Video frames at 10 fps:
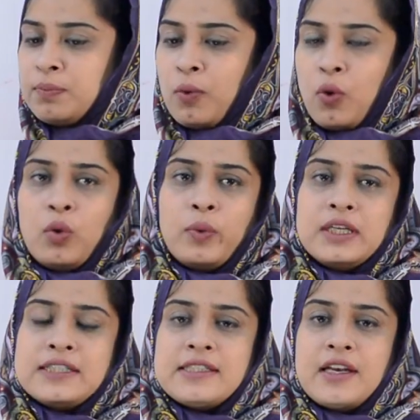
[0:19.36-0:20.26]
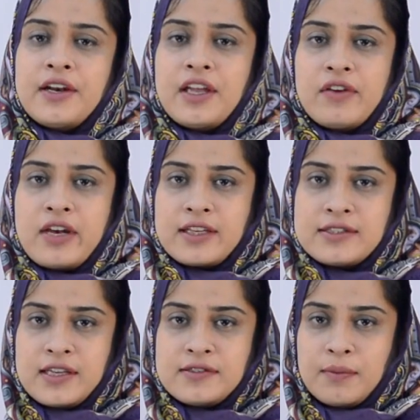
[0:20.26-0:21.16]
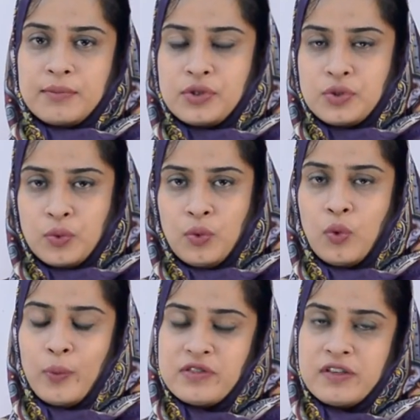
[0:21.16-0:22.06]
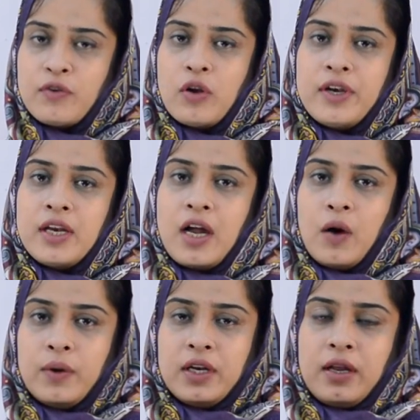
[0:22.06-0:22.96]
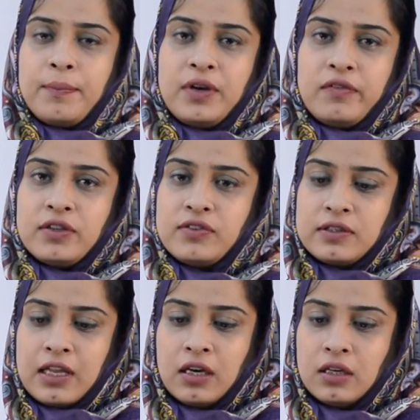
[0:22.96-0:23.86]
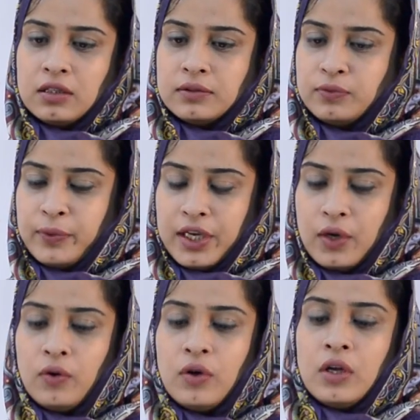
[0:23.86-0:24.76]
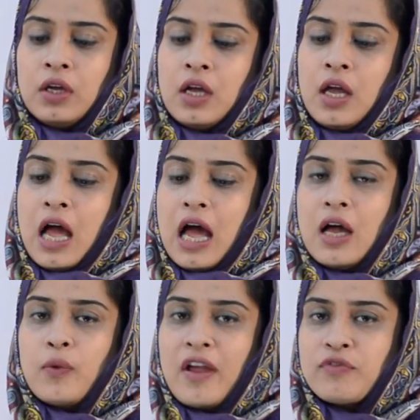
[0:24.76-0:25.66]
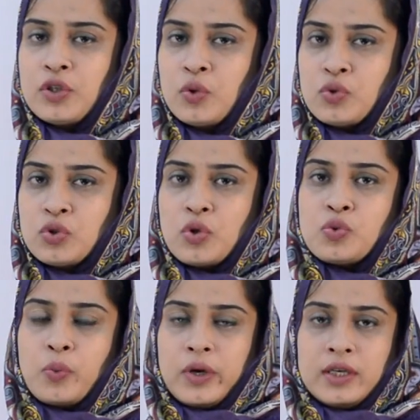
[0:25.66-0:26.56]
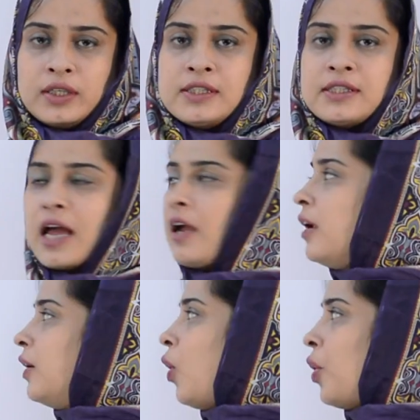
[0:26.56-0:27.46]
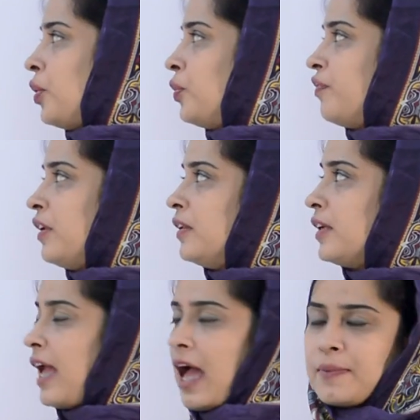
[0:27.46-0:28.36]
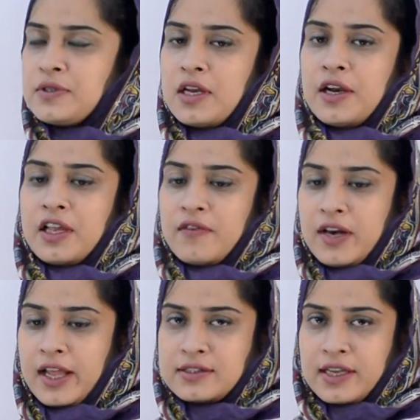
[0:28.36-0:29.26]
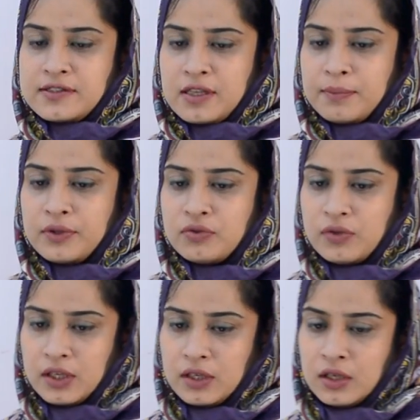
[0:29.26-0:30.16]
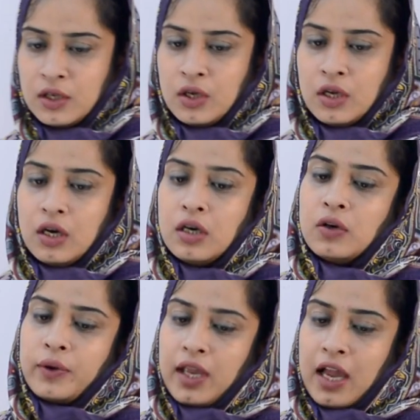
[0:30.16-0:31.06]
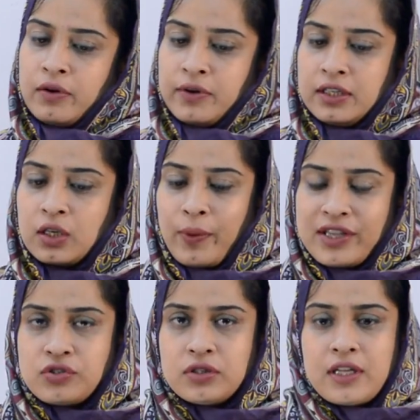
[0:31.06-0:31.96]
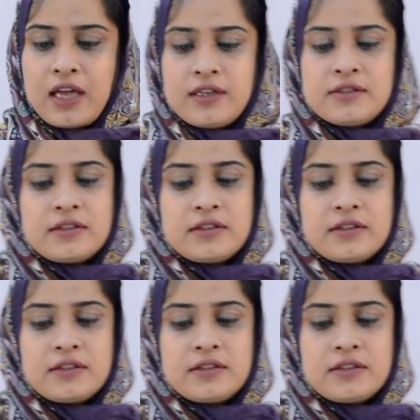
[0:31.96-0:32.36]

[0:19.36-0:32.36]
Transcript: bold words that are given in exercise number 2, which we have already covered in our previous video. And we have to use those words in order to fill the gaps that are given in exercise number 3. Okay, I will read the question that